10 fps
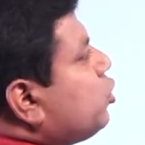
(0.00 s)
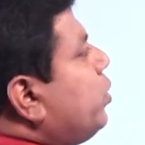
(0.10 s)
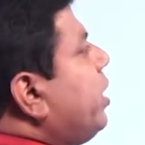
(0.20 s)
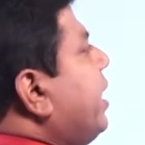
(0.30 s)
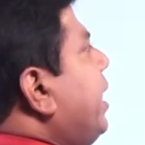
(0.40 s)

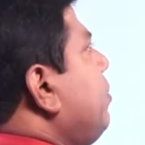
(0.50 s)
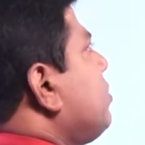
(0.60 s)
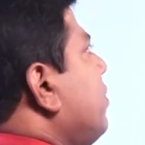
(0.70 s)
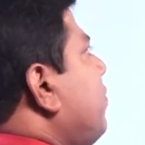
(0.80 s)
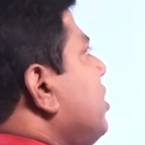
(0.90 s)
student keeps
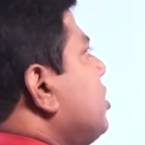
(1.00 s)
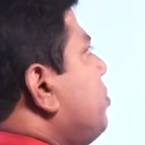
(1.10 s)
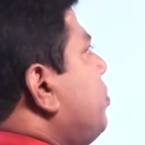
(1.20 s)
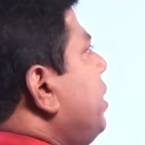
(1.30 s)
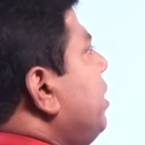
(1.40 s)
reference
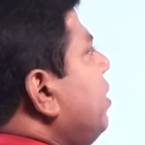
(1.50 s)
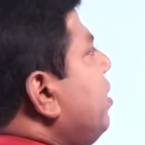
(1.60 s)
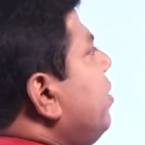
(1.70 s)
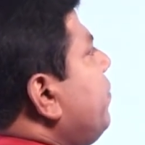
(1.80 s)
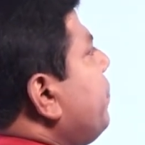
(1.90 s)
pin
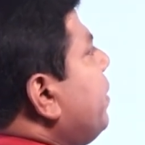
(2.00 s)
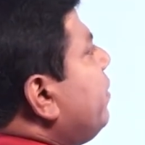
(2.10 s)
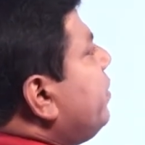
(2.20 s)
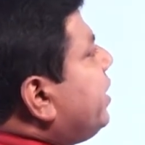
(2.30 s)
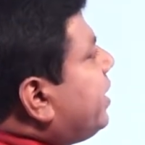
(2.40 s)

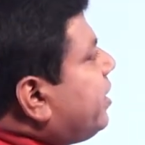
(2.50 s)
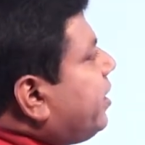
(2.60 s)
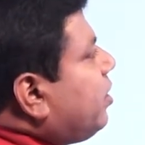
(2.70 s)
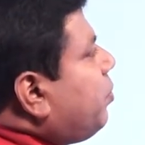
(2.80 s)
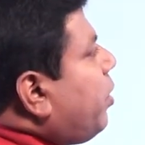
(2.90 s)
directed
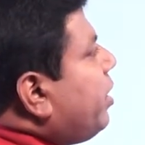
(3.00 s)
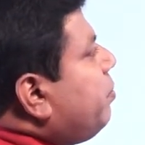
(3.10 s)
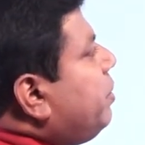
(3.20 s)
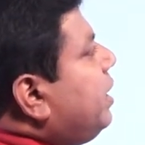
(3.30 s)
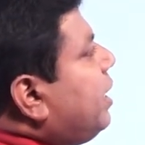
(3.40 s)
at the point
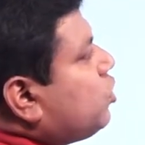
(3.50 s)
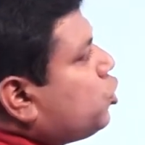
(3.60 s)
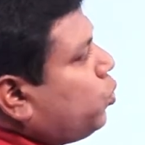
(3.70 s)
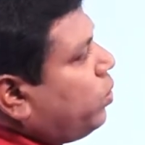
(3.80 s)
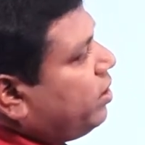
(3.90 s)
B as
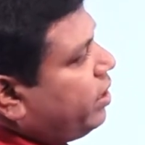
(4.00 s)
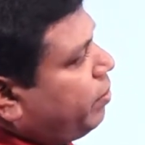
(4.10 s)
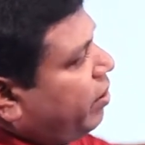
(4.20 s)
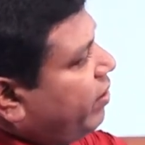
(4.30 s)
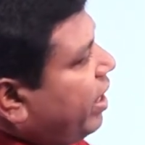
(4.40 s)
shown in the
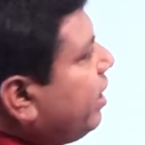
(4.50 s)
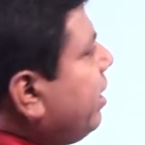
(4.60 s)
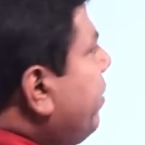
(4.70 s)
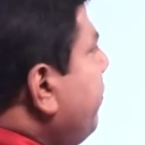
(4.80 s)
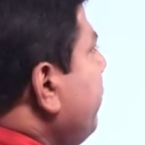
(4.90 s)
above
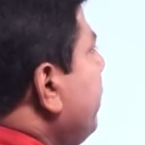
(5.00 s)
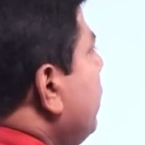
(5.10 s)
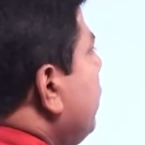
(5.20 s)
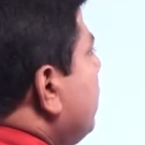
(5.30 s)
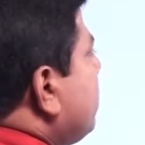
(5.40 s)
diagram.
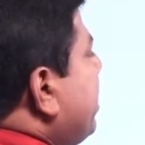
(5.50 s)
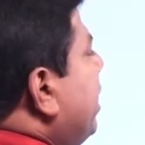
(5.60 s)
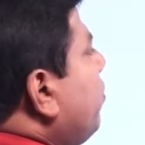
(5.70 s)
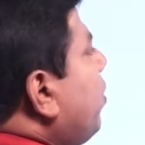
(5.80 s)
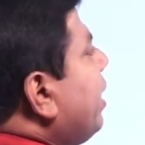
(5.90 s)

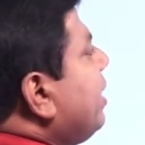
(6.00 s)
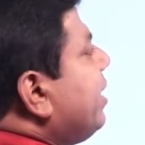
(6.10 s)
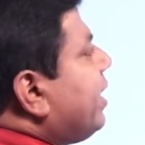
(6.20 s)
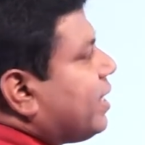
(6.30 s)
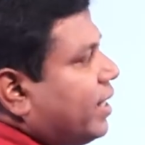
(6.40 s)
State why
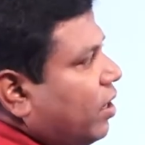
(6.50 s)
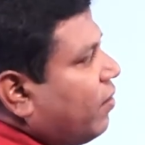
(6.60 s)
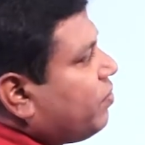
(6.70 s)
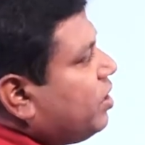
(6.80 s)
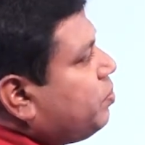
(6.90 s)
directing
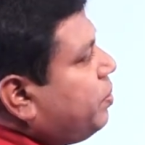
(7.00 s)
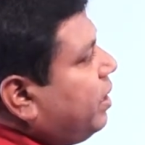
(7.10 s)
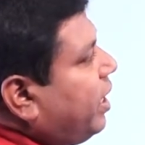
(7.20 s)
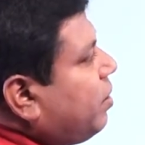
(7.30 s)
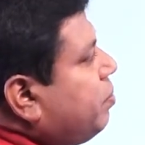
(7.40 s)
of this
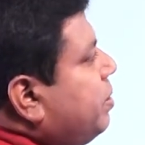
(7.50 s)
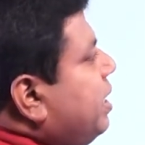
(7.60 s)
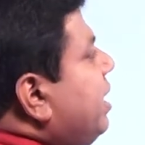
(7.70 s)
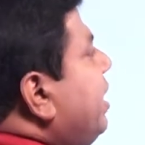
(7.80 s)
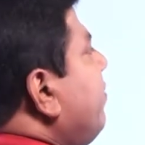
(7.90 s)
pin at
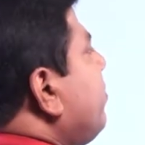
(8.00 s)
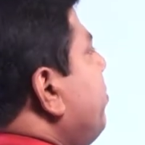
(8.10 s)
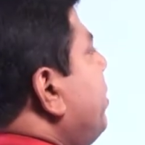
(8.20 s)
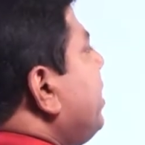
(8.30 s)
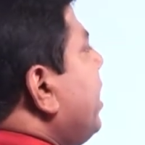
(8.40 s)
B gives a
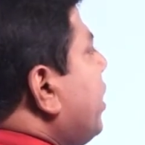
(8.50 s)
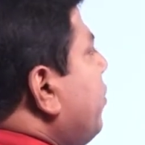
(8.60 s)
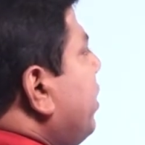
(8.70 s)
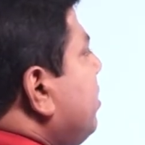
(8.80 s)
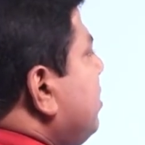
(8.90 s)
better
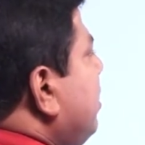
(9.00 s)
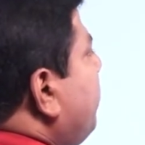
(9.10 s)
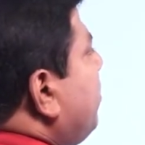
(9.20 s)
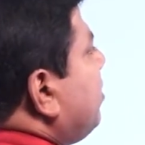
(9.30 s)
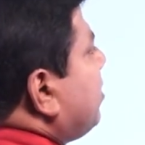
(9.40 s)
accuracy
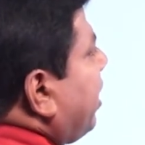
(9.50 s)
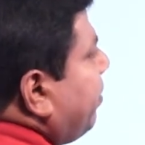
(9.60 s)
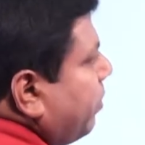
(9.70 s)
for the time